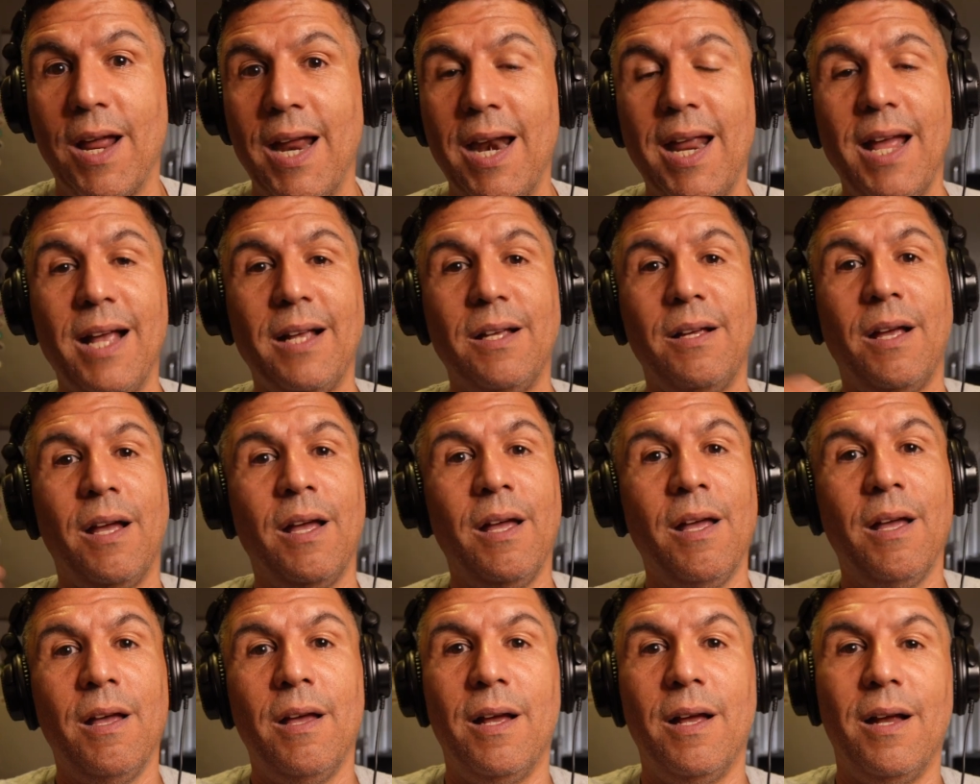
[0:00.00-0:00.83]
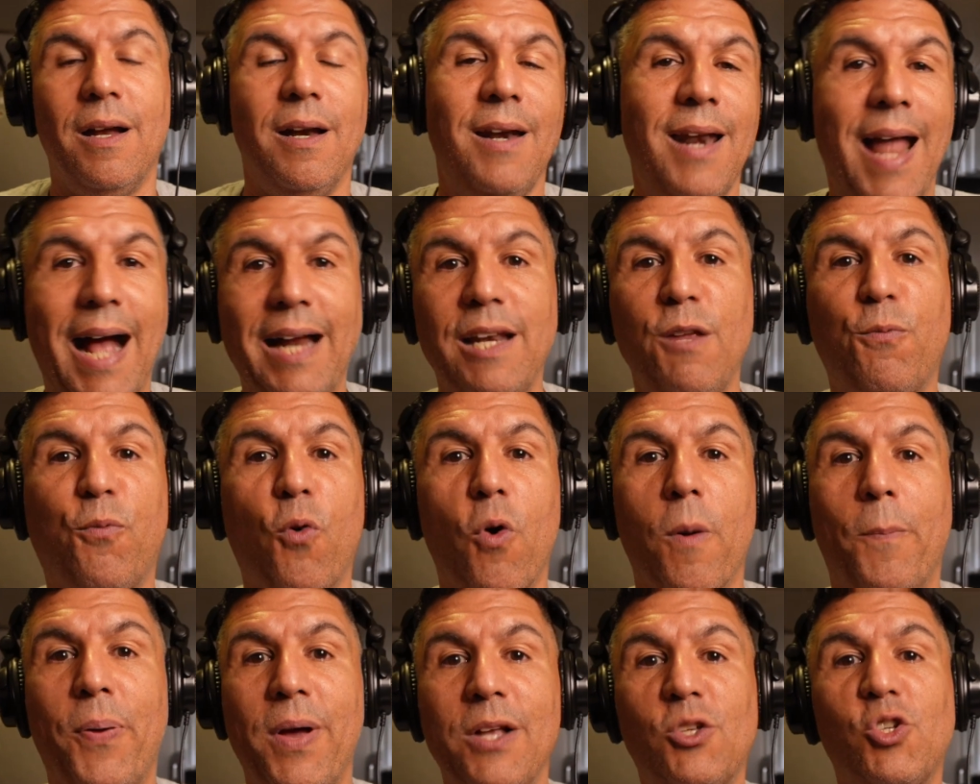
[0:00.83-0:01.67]
inning,
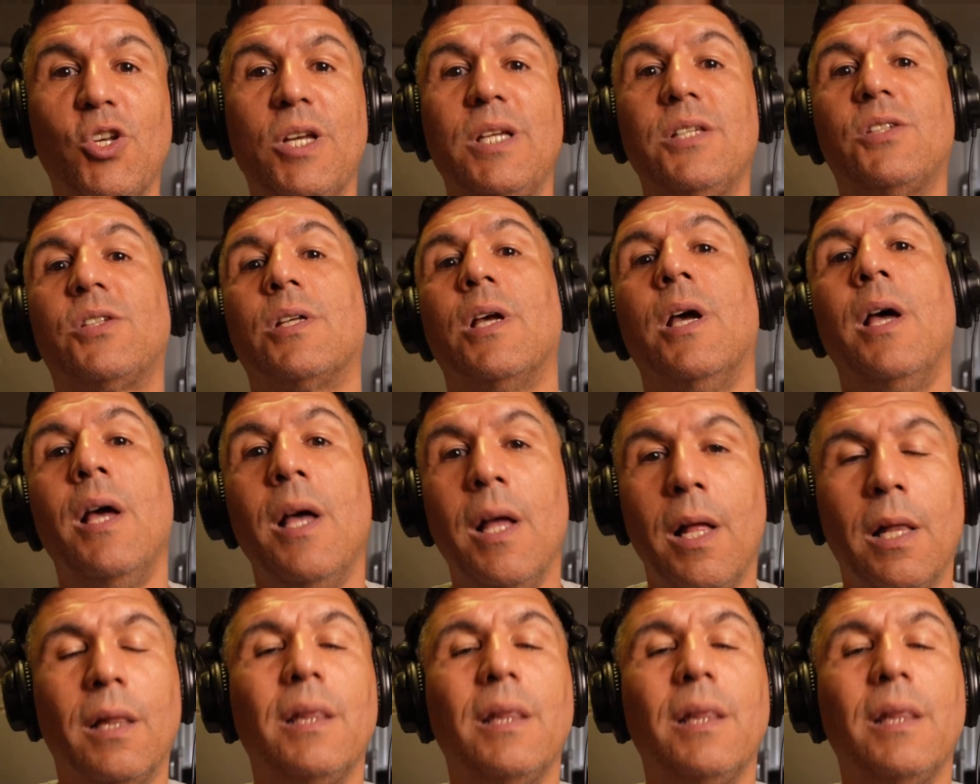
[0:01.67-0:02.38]
ninety-four pitches.